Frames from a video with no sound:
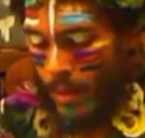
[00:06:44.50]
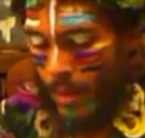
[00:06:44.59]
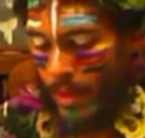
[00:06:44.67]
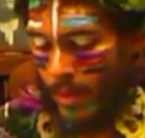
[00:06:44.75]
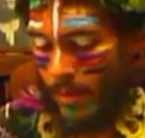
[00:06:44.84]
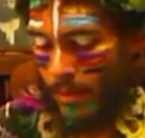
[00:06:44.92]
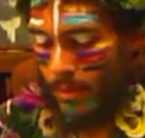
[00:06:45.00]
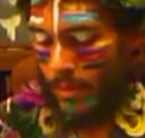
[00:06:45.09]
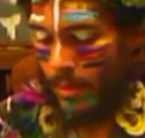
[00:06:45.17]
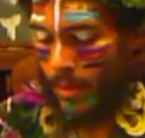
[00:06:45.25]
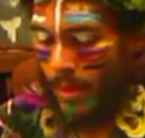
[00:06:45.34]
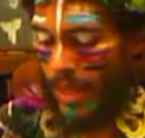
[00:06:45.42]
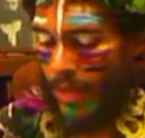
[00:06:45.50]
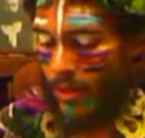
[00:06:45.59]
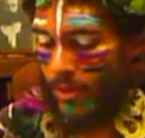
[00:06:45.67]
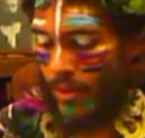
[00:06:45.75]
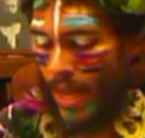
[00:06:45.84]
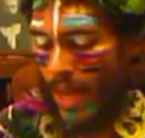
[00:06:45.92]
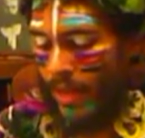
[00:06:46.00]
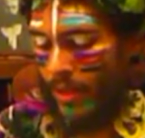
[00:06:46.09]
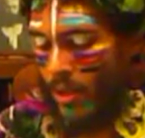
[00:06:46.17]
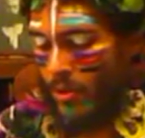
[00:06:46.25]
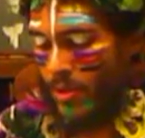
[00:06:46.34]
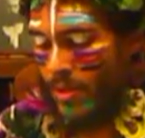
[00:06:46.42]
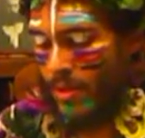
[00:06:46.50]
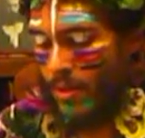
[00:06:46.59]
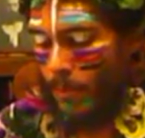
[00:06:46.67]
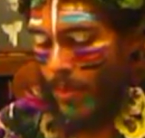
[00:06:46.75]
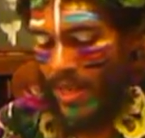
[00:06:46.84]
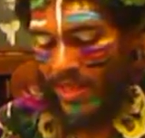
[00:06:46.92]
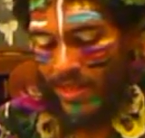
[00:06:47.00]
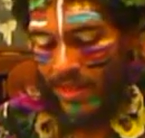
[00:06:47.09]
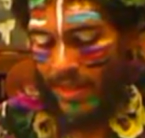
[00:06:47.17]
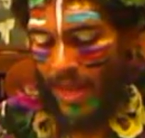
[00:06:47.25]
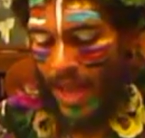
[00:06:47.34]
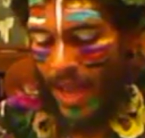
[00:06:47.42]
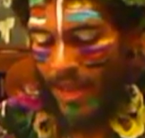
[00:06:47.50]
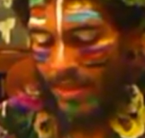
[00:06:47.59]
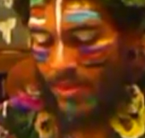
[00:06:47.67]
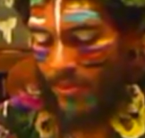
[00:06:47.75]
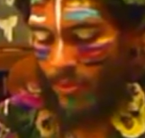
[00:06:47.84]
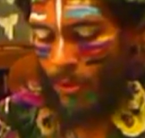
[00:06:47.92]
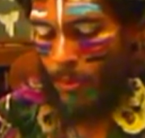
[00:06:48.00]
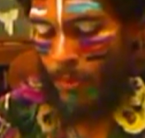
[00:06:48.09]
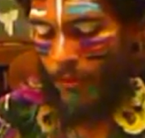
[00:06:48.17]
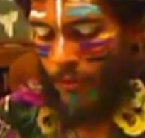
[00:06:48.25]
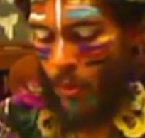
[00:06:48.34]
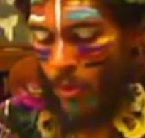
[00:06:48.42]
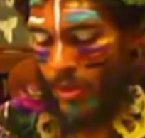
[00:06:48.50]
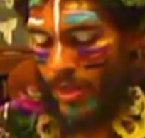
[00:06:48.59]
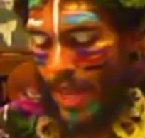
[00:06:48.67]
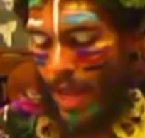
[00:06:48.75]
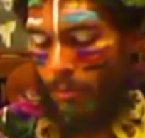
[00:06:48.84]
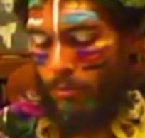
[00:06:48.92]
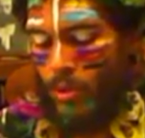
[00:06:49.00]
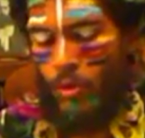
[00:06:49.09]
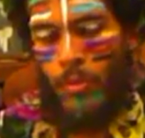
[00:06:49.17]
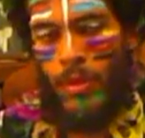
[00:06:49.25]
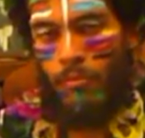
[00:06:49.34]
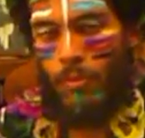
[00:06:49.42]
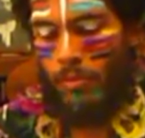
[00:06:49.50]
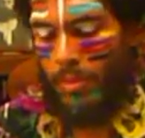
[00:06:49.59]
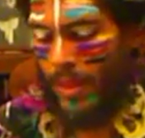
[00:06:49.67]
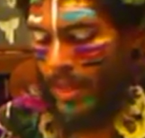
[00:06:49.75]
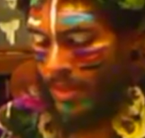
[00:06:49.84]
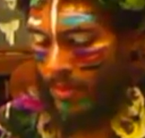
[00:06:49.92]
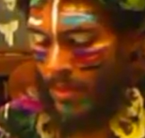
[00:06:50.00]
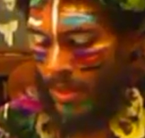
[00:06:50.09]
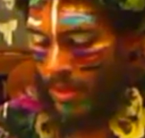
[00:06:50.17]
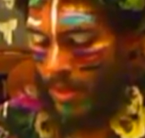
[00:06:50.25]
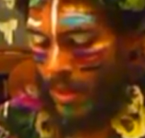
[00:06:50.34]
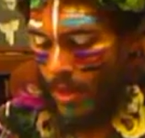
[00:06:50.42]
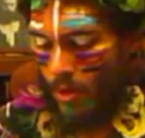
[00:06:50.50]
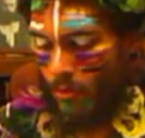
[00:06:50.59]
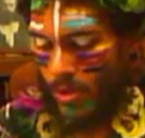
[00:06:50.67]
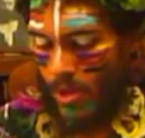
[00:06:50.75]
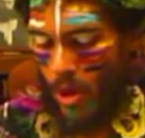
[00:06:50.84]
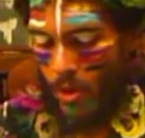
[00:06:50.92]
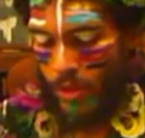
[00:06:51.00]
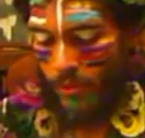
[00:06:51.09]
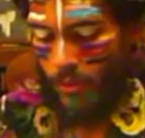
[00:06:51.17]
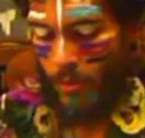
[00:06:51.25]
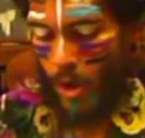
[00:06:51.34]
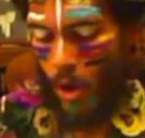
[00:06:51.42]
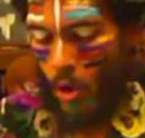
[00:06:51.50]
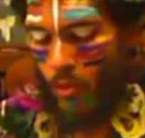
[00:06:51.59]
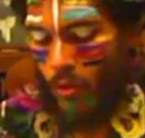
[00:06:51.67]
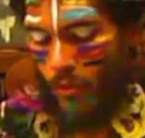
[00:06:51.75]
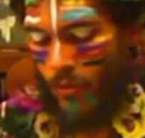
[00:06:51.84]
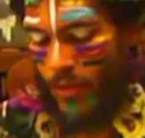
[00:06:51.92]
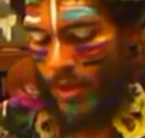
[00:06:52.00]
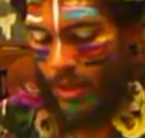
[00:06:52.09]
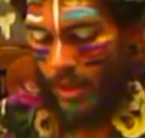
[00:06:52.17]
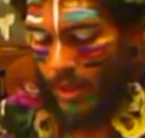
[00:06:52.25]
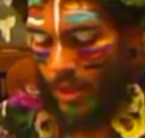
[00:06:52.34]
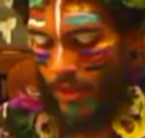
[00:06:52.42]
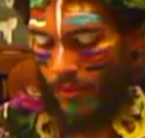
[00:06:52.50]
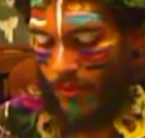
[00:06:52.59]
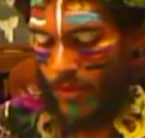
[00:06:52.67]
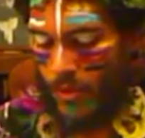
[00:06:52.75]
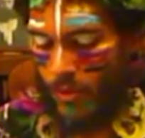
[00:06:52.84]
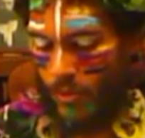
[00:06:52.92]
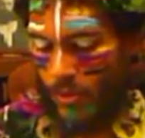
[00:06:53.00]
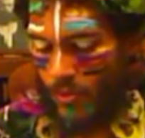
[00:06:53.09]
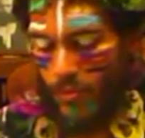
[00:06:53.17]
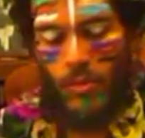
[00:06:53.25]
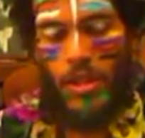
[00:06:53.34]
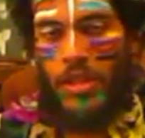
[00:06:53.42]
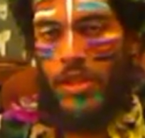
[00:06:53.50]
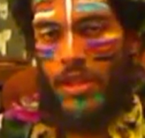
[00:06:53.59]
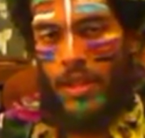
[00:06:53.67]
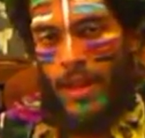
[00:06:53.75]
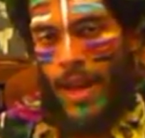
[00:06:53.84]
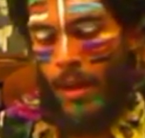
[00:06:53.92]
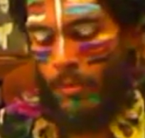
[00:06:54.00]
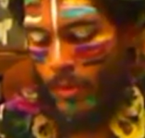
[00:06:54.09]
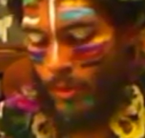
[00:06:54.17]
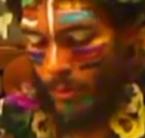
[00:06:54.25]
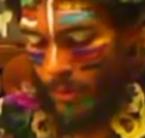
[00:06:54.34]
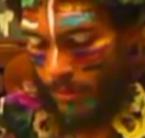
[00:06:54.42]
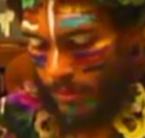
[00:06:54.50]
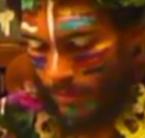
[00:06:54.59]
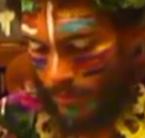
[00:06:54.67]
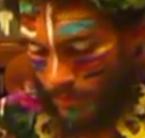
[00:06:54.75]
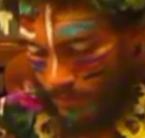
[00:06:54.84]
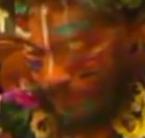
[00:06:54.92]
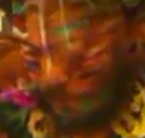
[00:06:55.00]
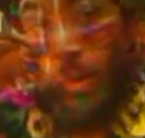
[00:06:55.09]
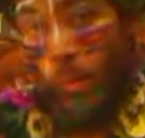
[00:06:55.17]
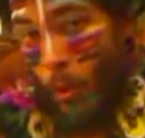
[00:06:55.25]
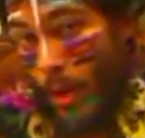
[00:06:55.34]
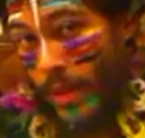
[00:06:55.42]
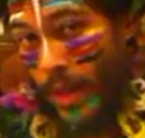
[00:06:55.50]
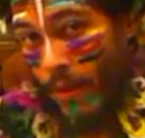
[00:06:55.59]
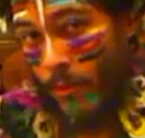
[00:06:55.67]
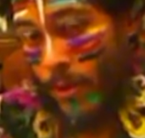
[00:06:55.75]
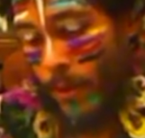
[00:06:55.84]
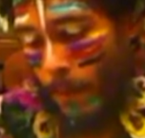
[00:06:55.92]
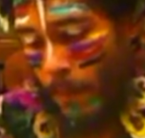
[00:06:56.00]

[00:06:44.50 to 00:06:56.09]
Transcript: In the later diagnosis, the patient dies from forced albumin replacement, resulting from overfeeding of foods rich in albumin. Whatever the